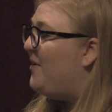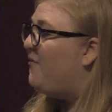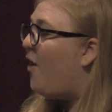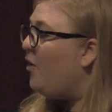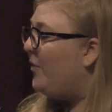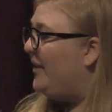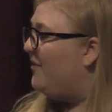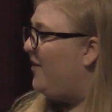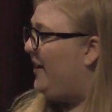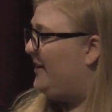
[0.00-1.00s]
be following
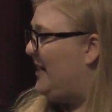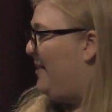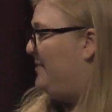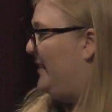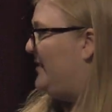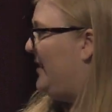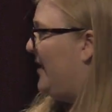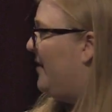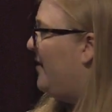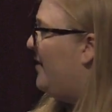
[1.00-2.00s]
the various updates here.